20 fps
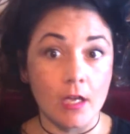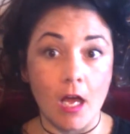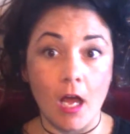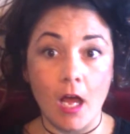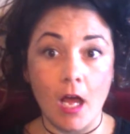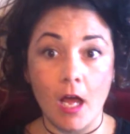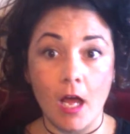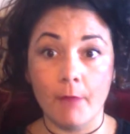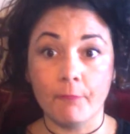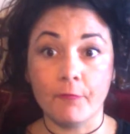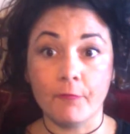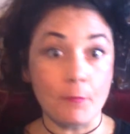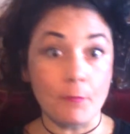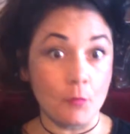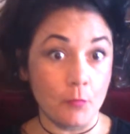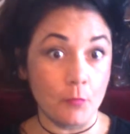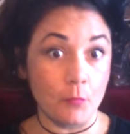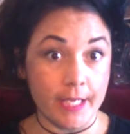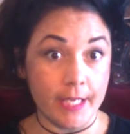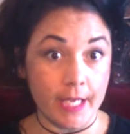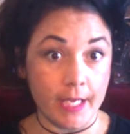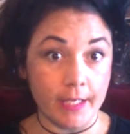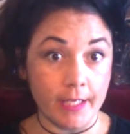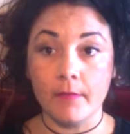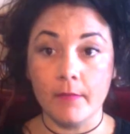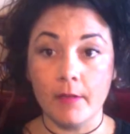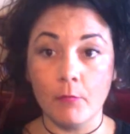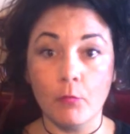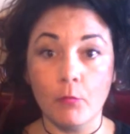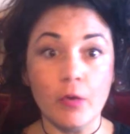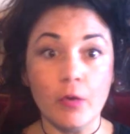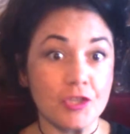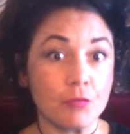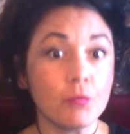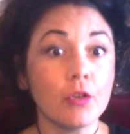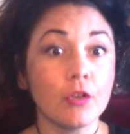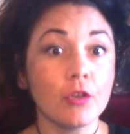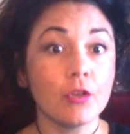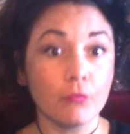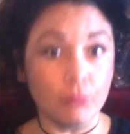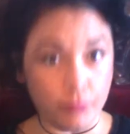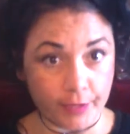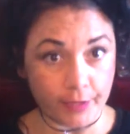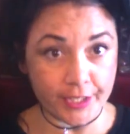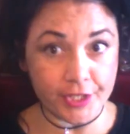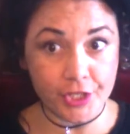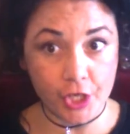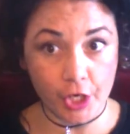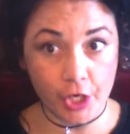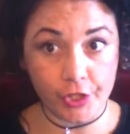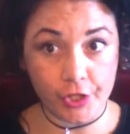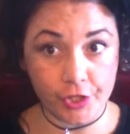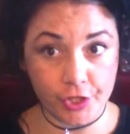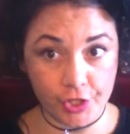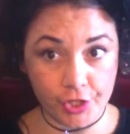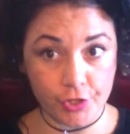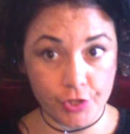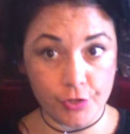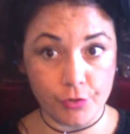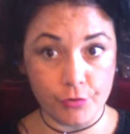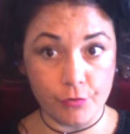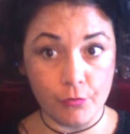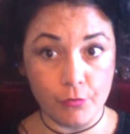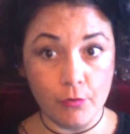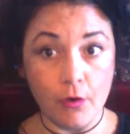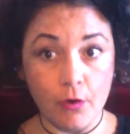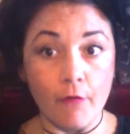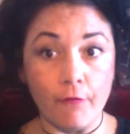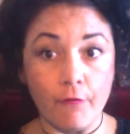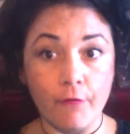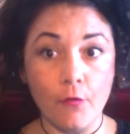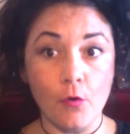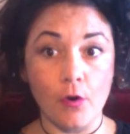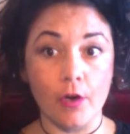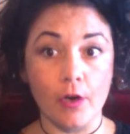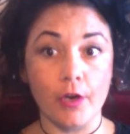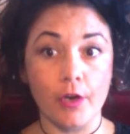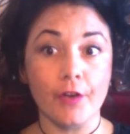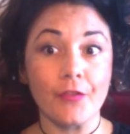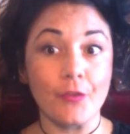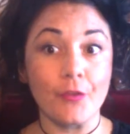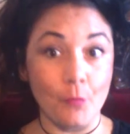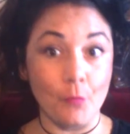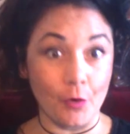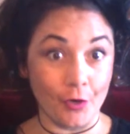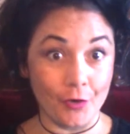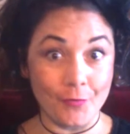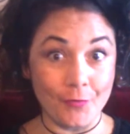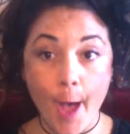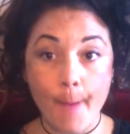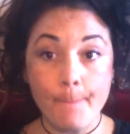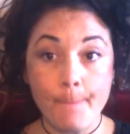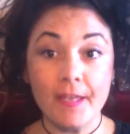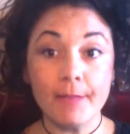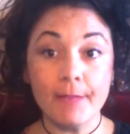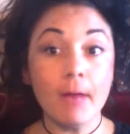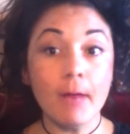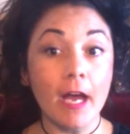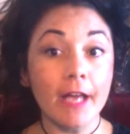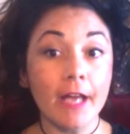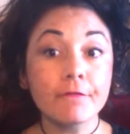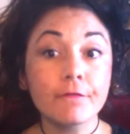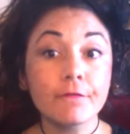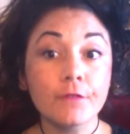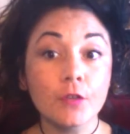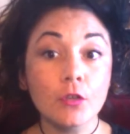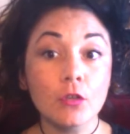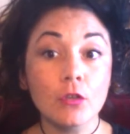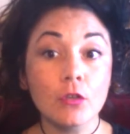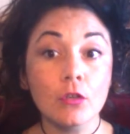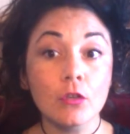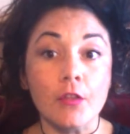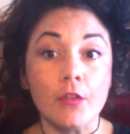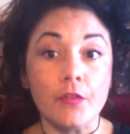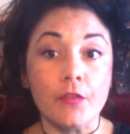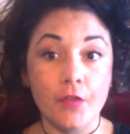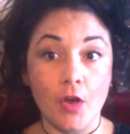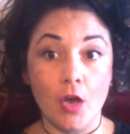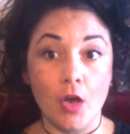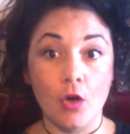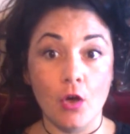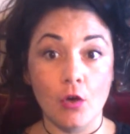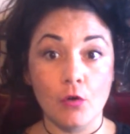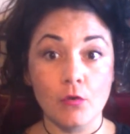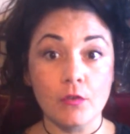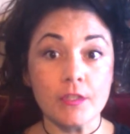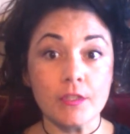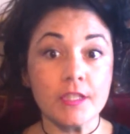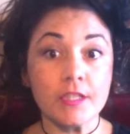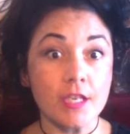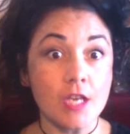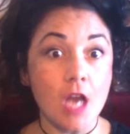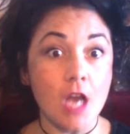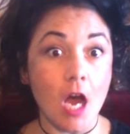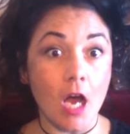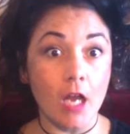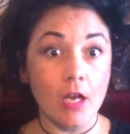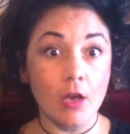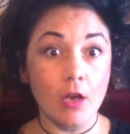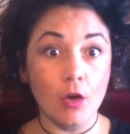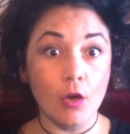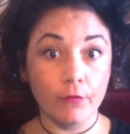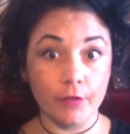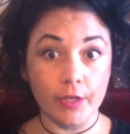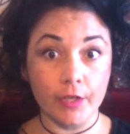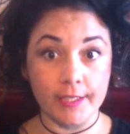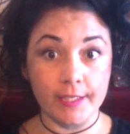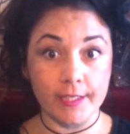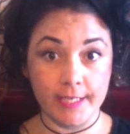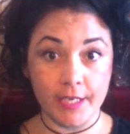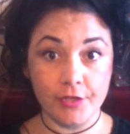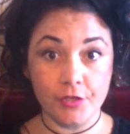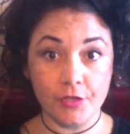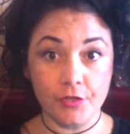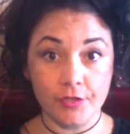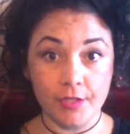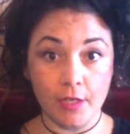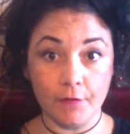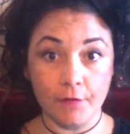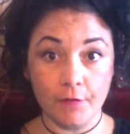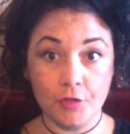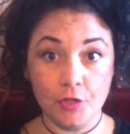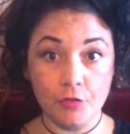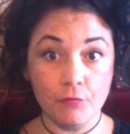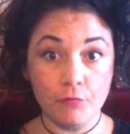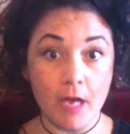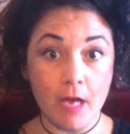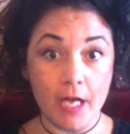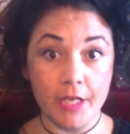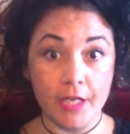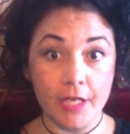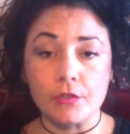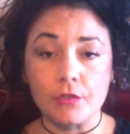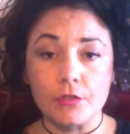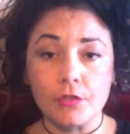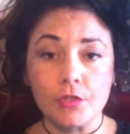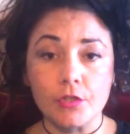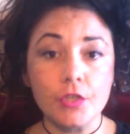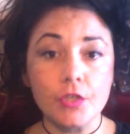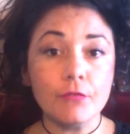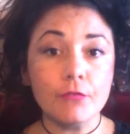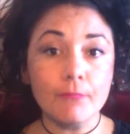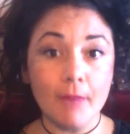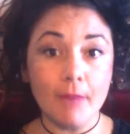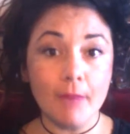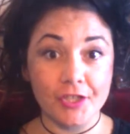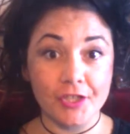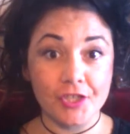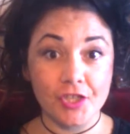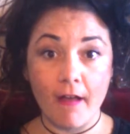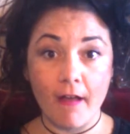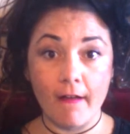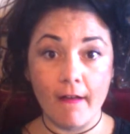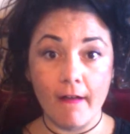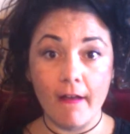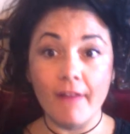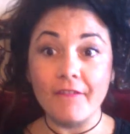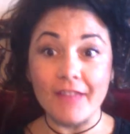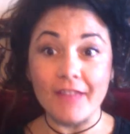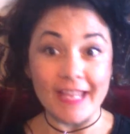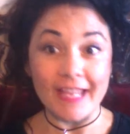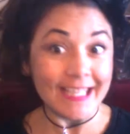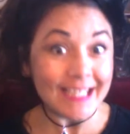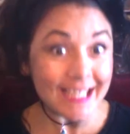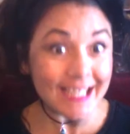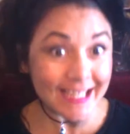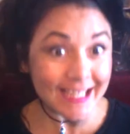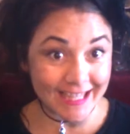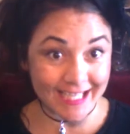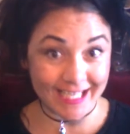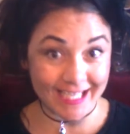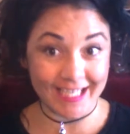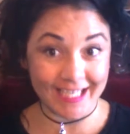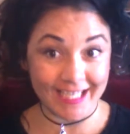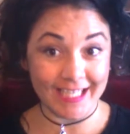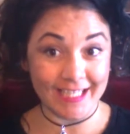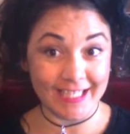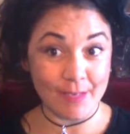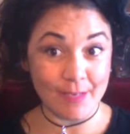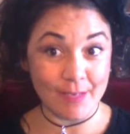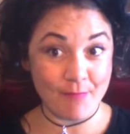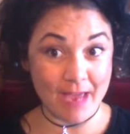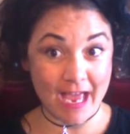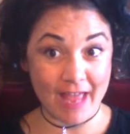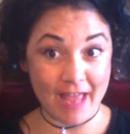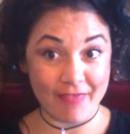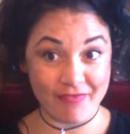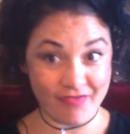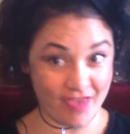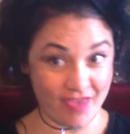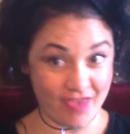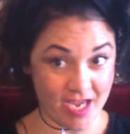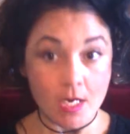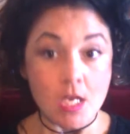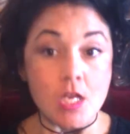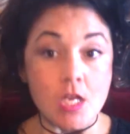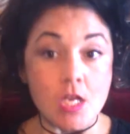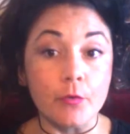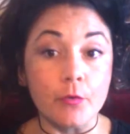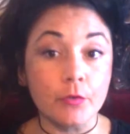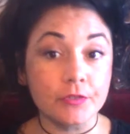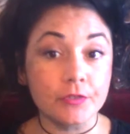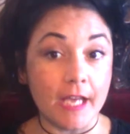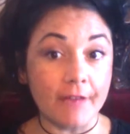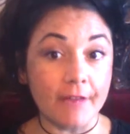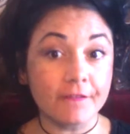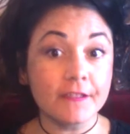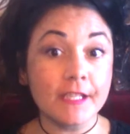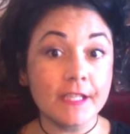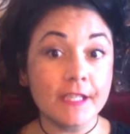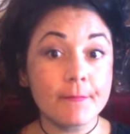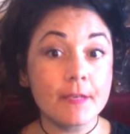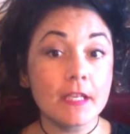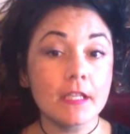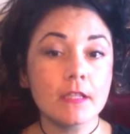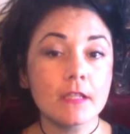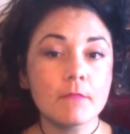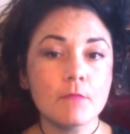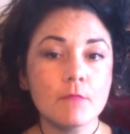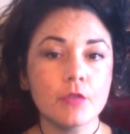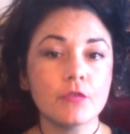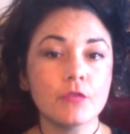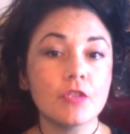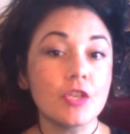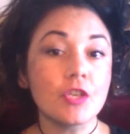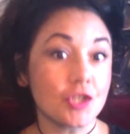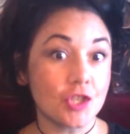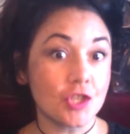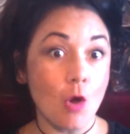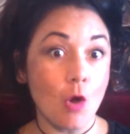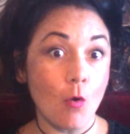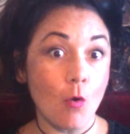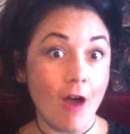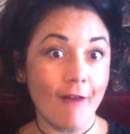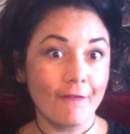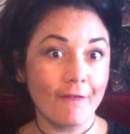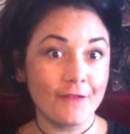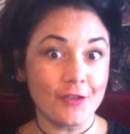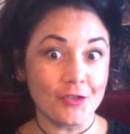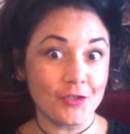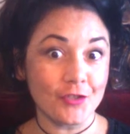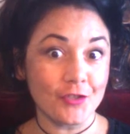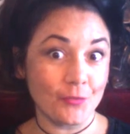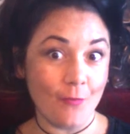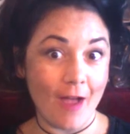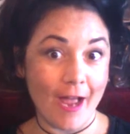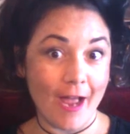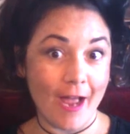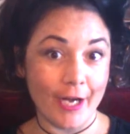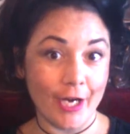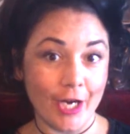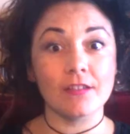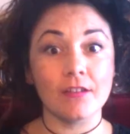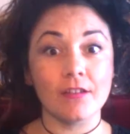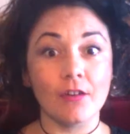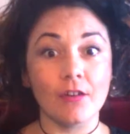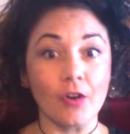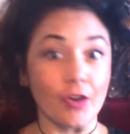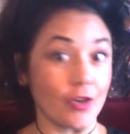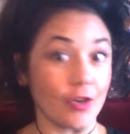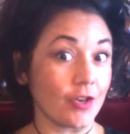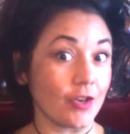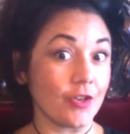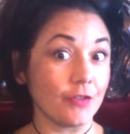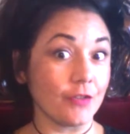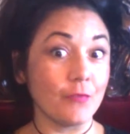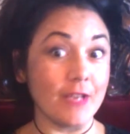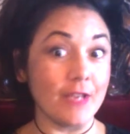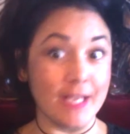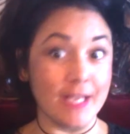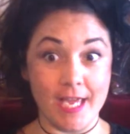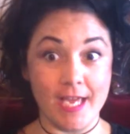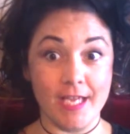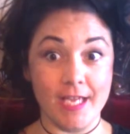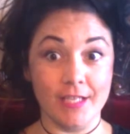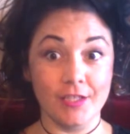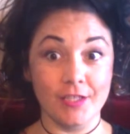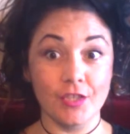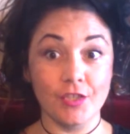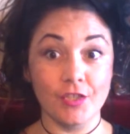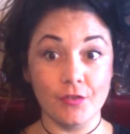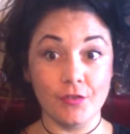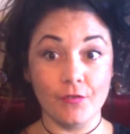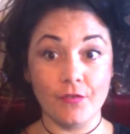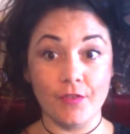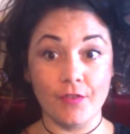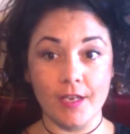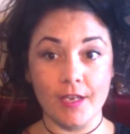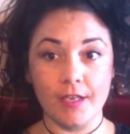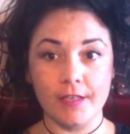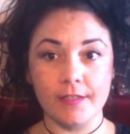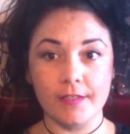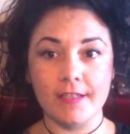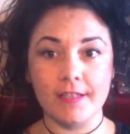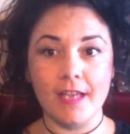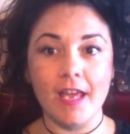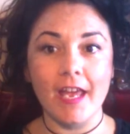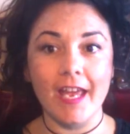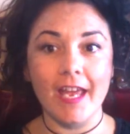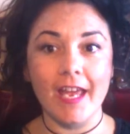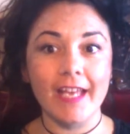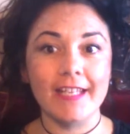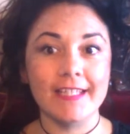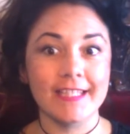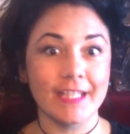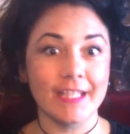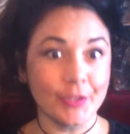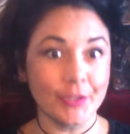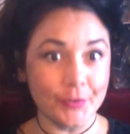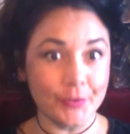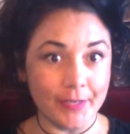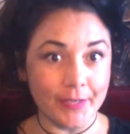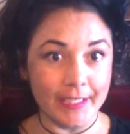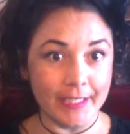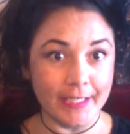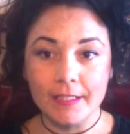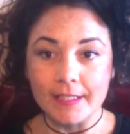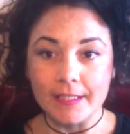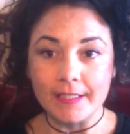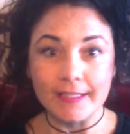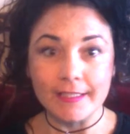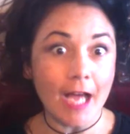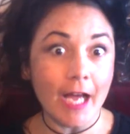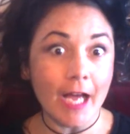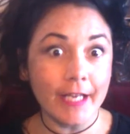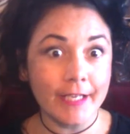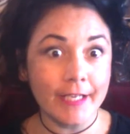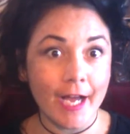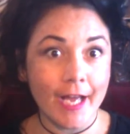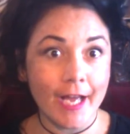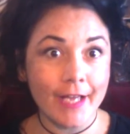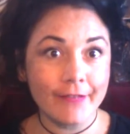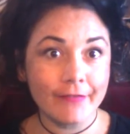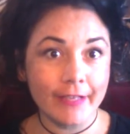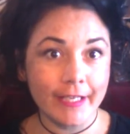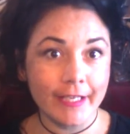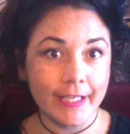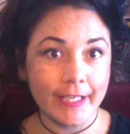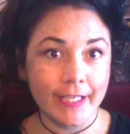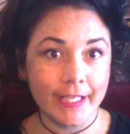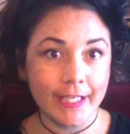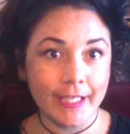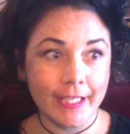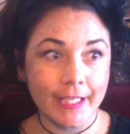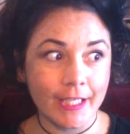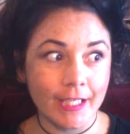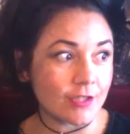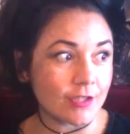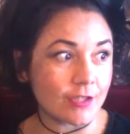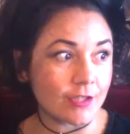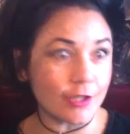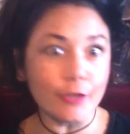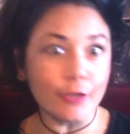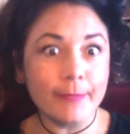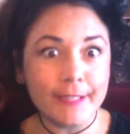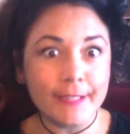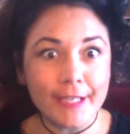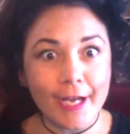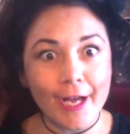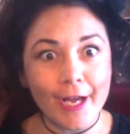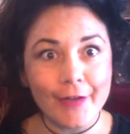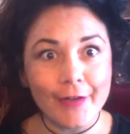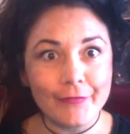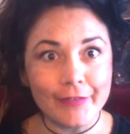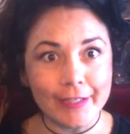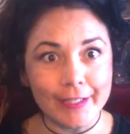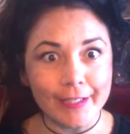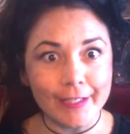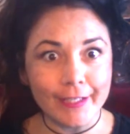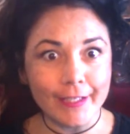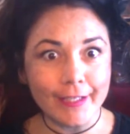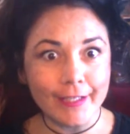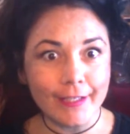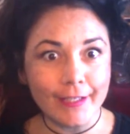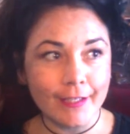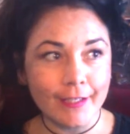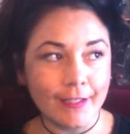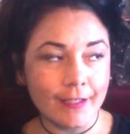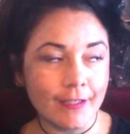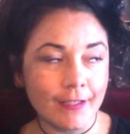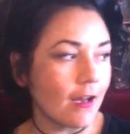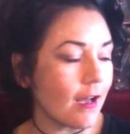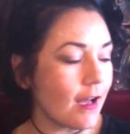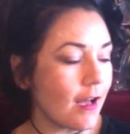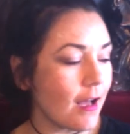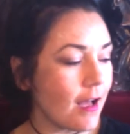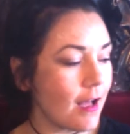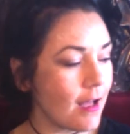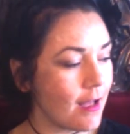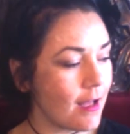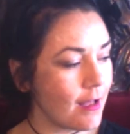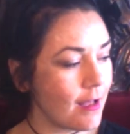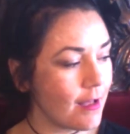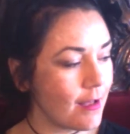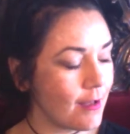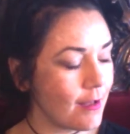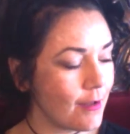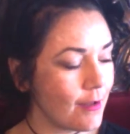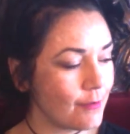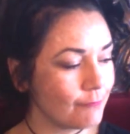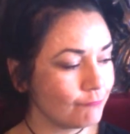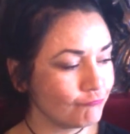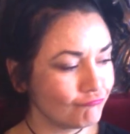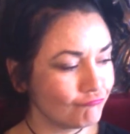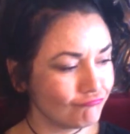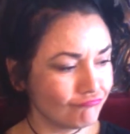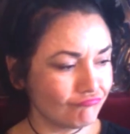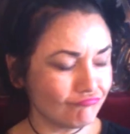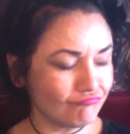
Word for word: um, from the weekend, which will recharge you for the work week. Be mindful, though, to not overextend yourself too much. Too much of anything is a bad thing. You will definitely be in the mood to show off your swagger or a good weekend to do things exhilarating skydiving, scuba diving, um,